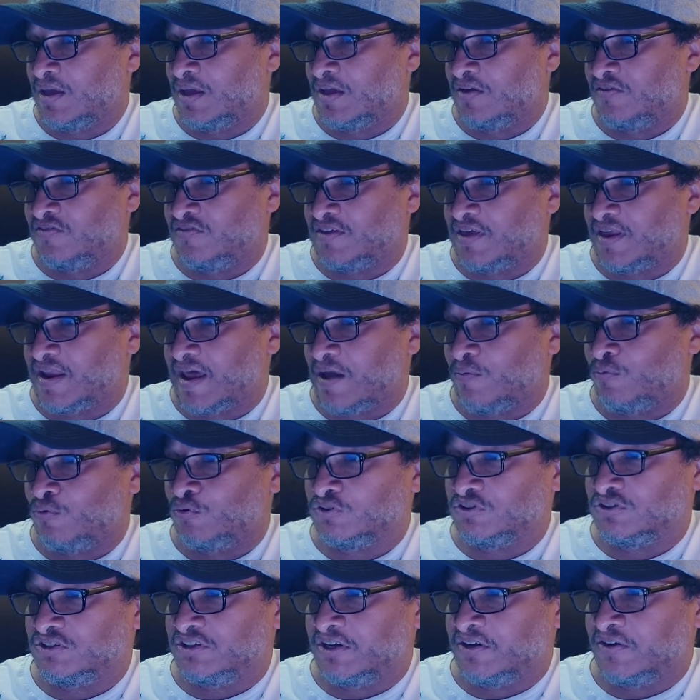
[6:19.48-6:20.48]
Instead, I
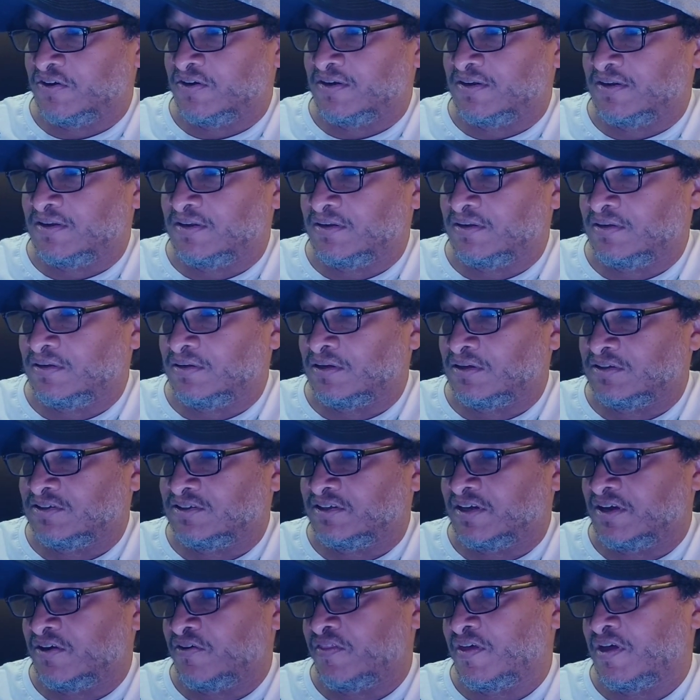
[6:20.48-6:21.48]
will steer
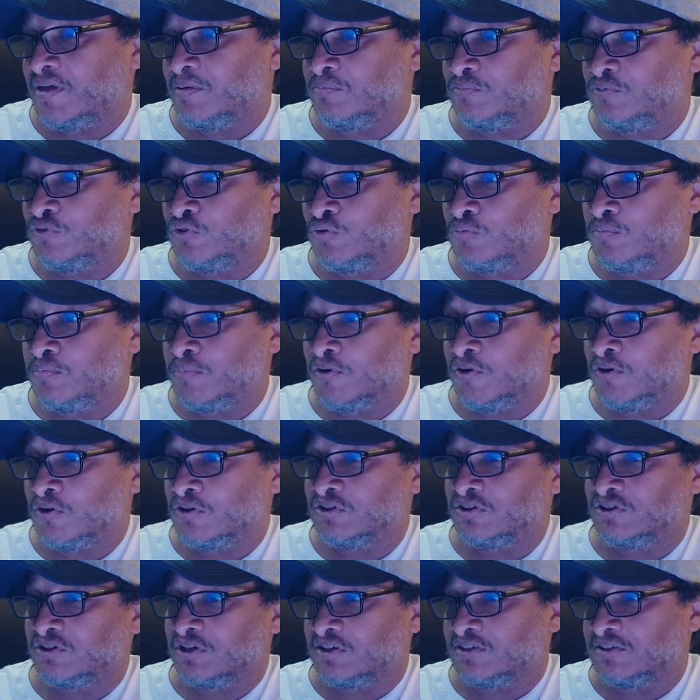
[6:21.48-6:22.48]
them to
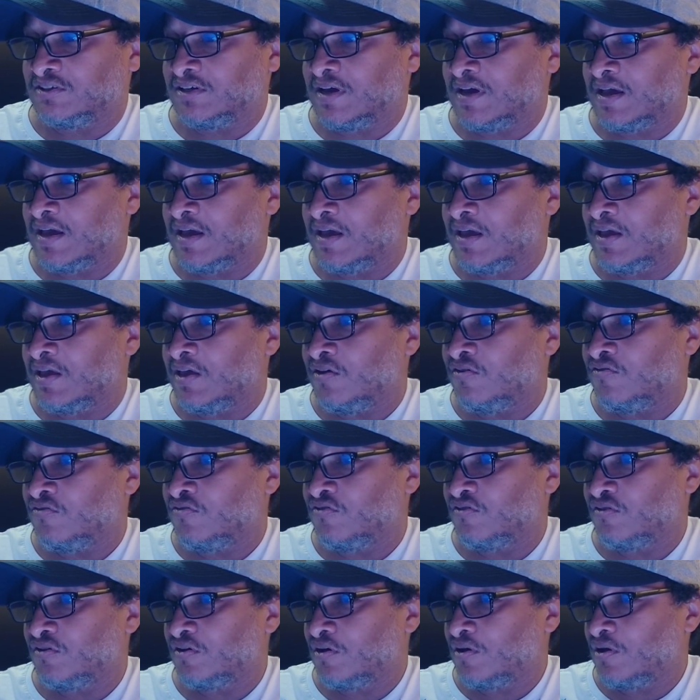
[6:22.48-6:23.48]
books such
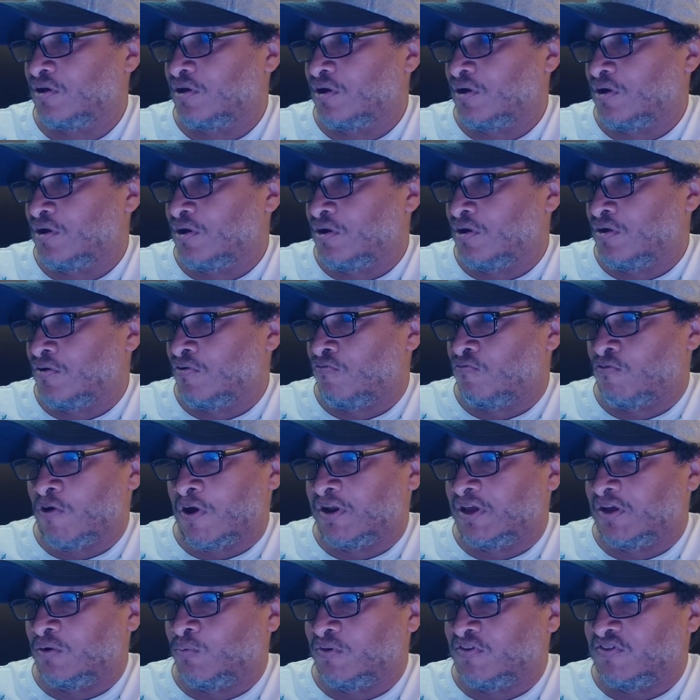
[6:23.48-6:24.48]
as
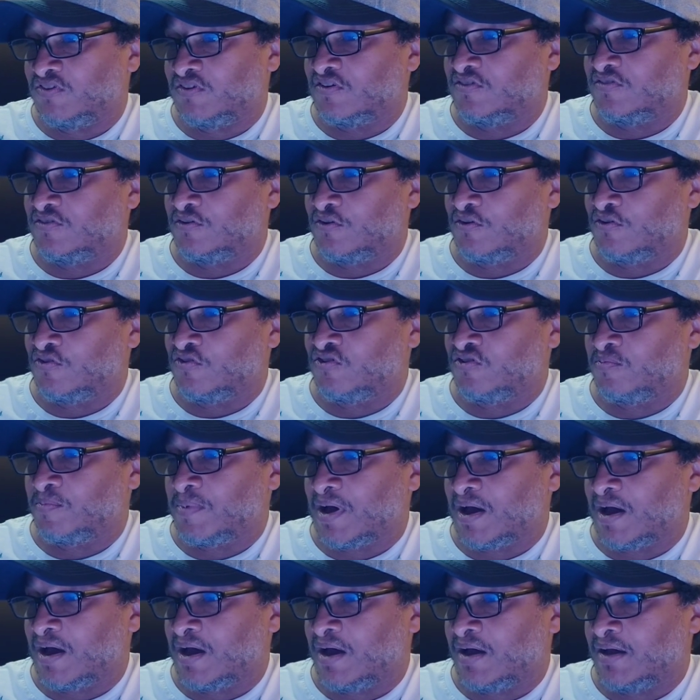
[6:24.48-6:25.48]
Running with Scissors
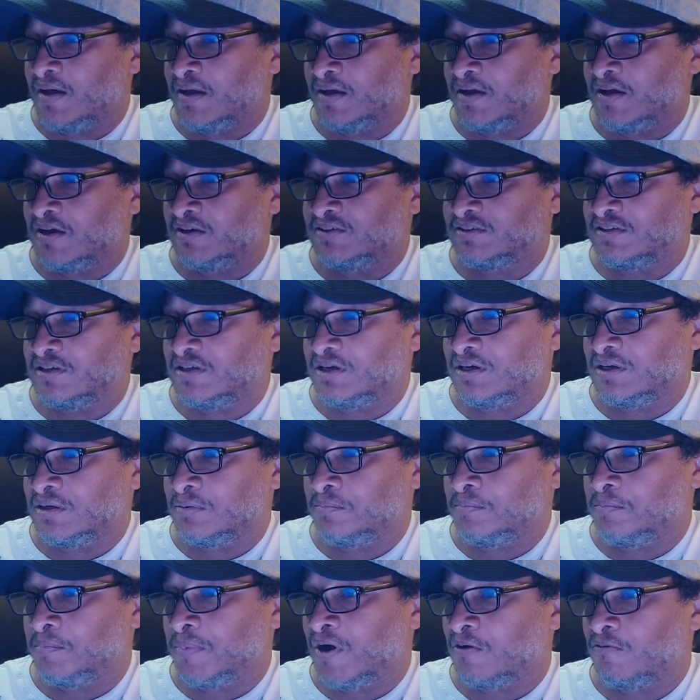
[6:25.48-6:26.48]
by
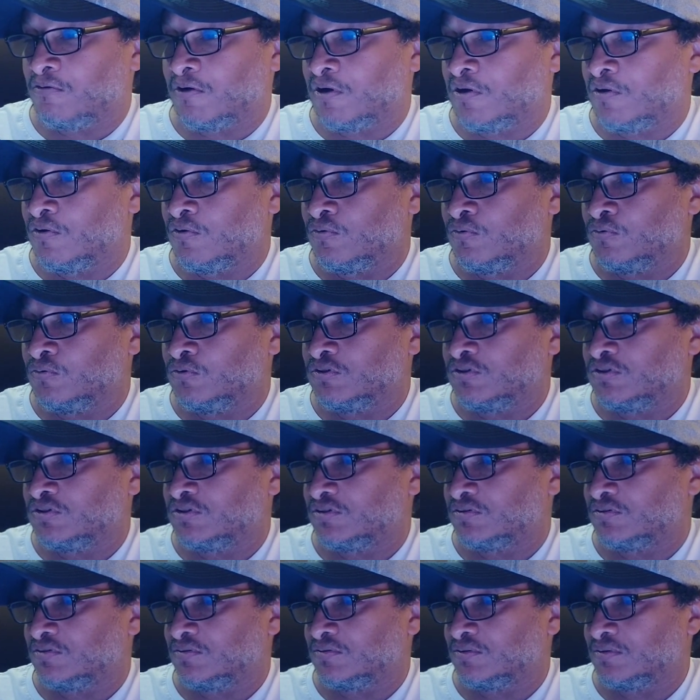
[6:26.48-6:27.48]
Augustine
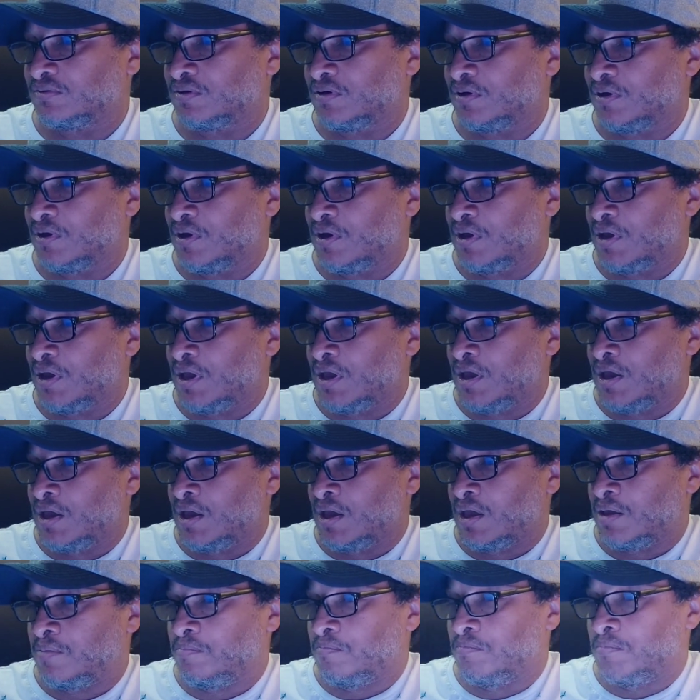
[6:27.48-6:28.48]
Burroughs,
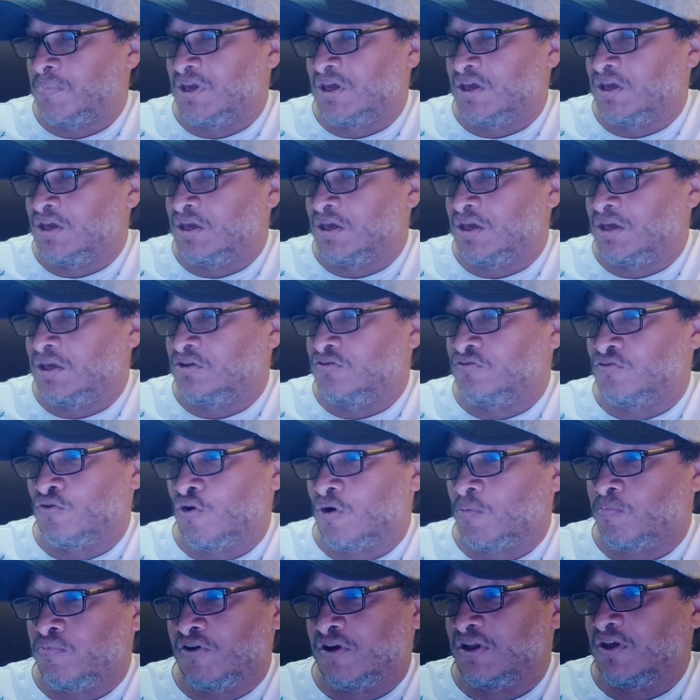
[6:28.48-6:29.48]
and Me
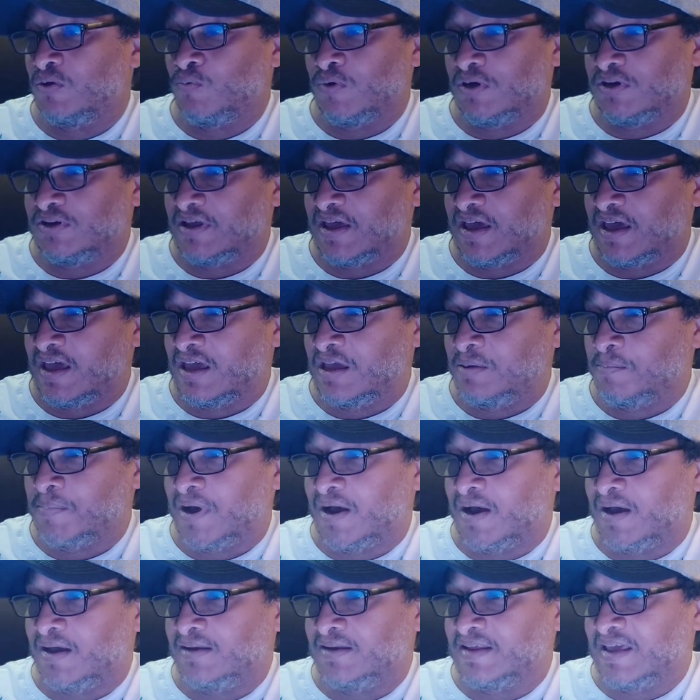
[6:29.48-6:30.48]
Talk Pretty One Day
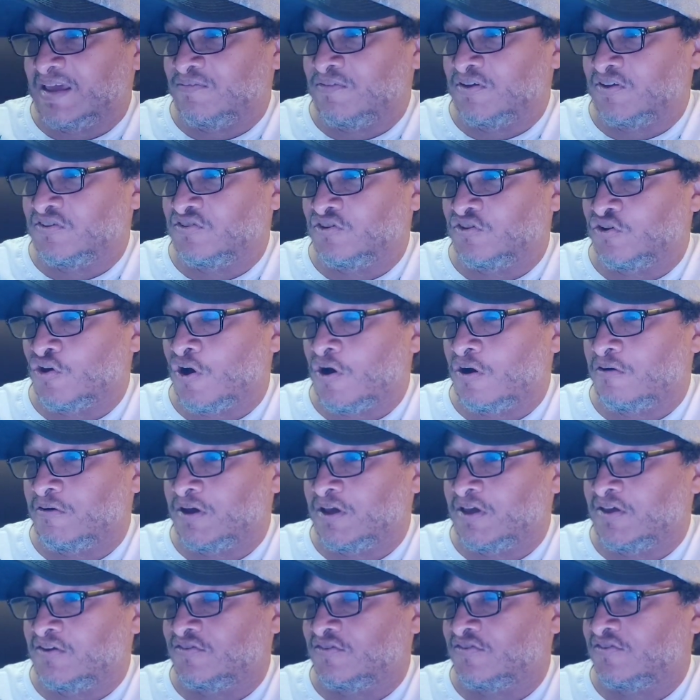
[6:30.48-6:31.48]
by David
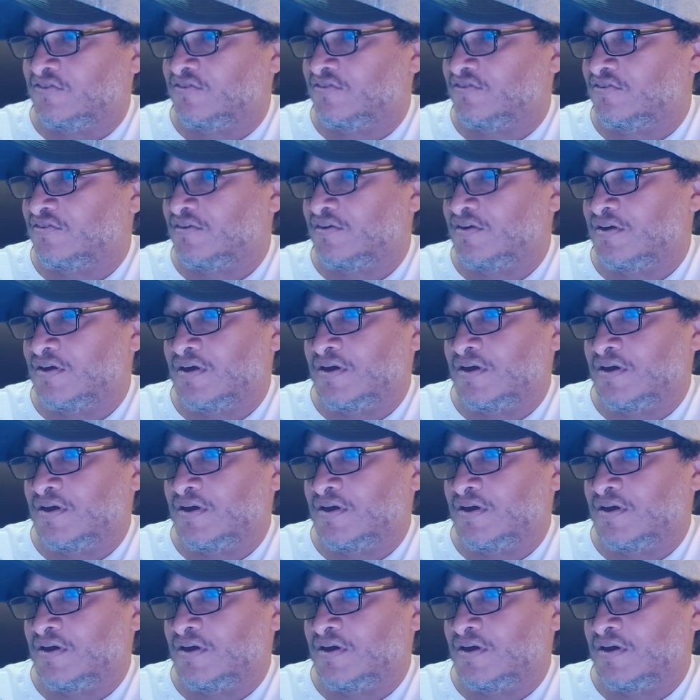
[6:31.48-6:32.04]
Sedaris,